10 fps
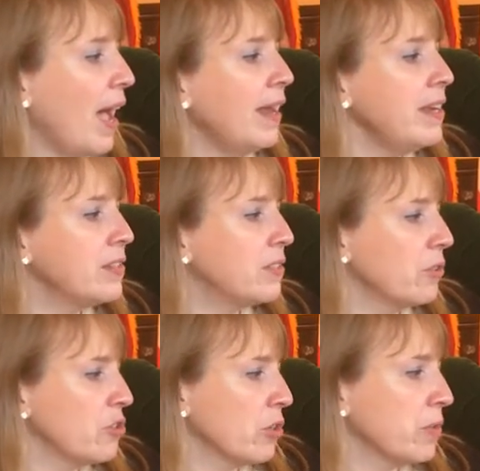At ease,
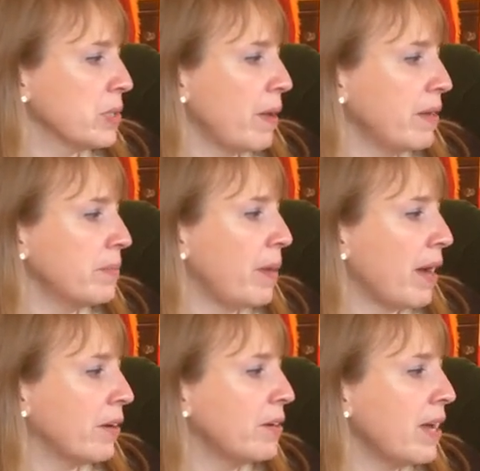soldier, responded
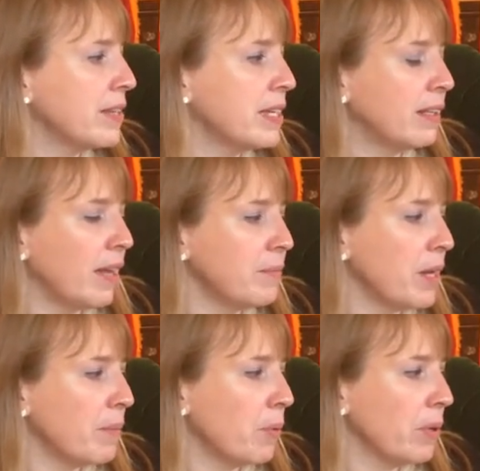Packard as he
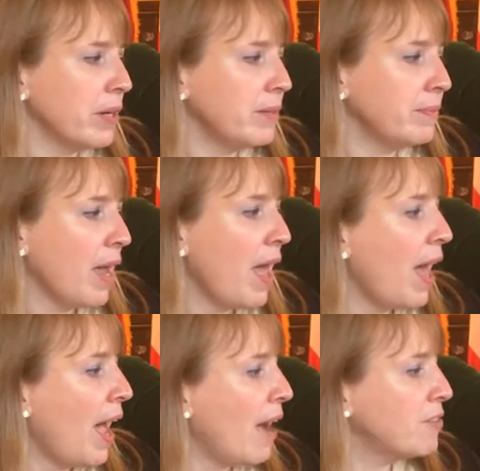climbed on board.
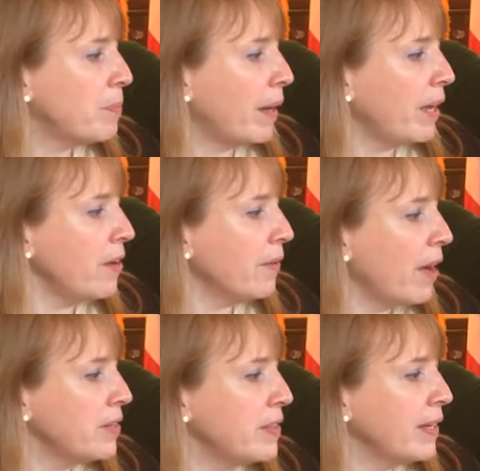After pecking
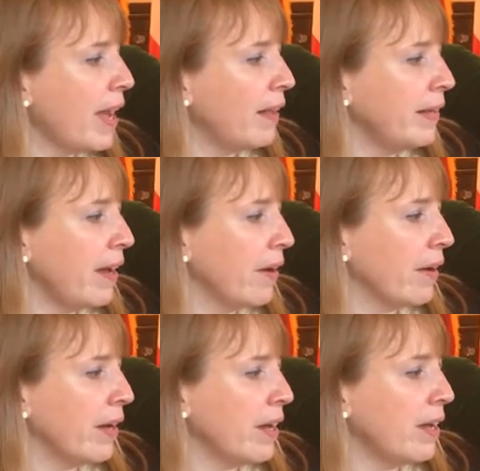around in the galley
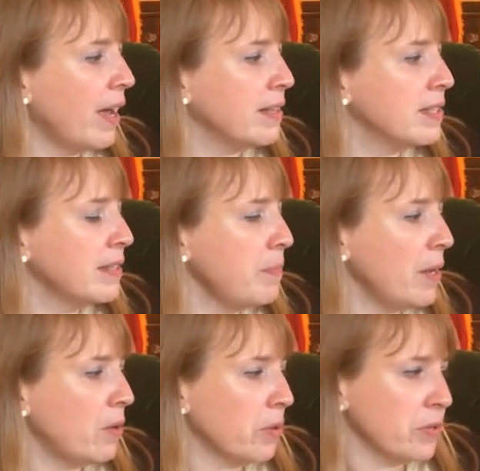area and
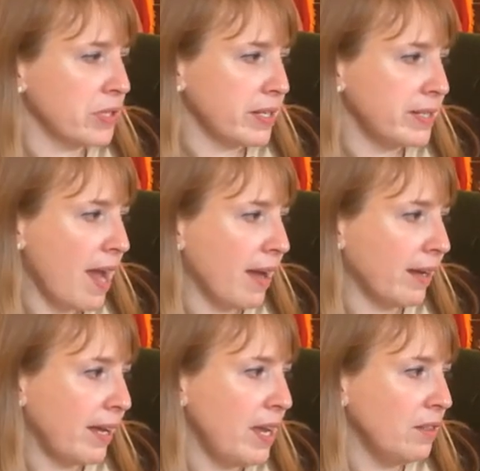sleeping quarters on
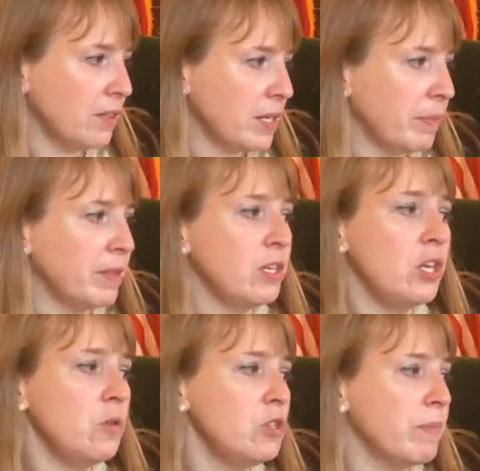deck, he looked up at the
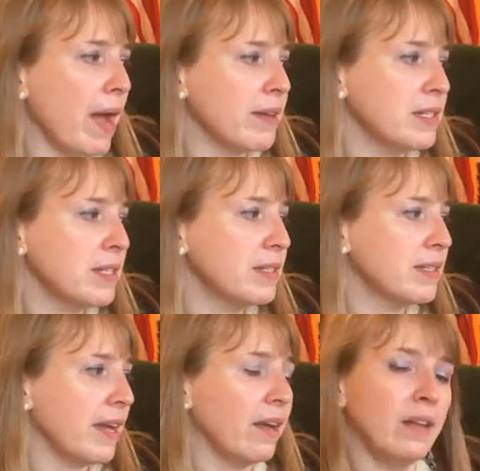huge mast,
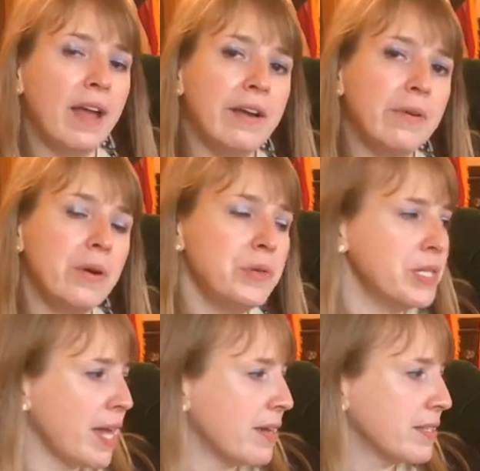sail, and
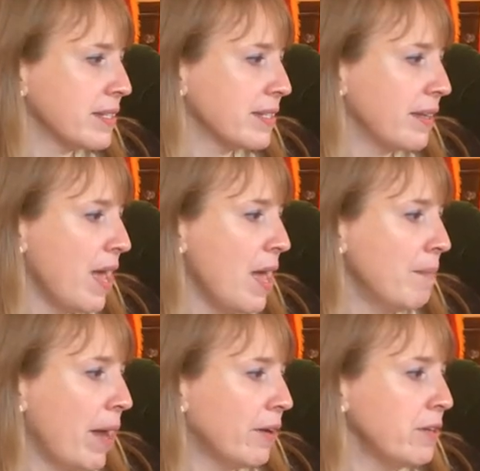crow's nest.
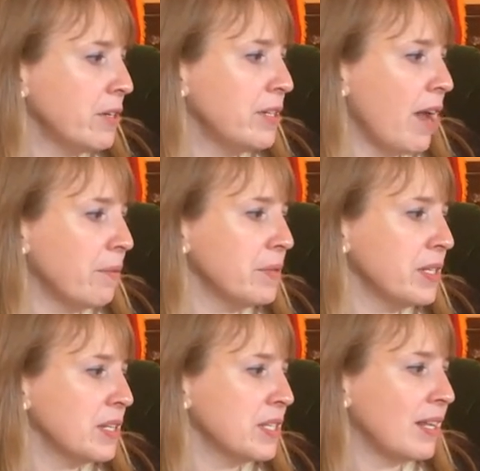Packard could not
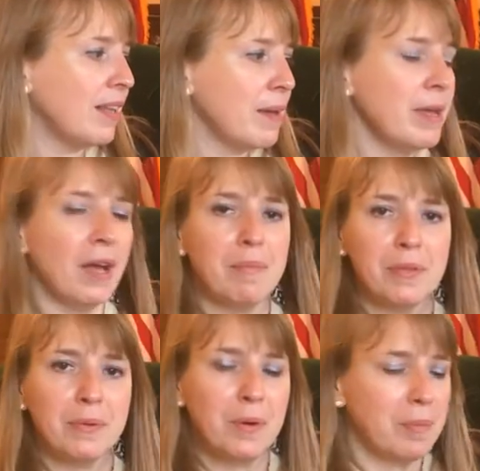resist climbing up
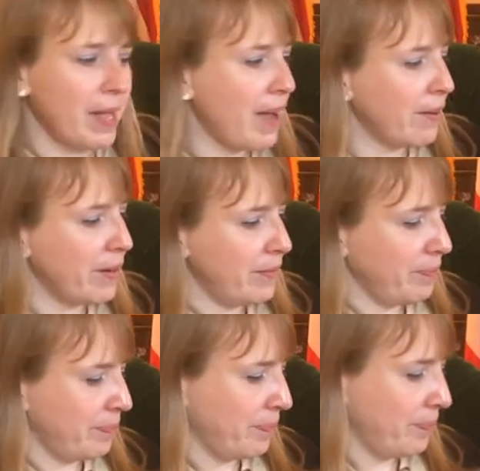the rope ladder.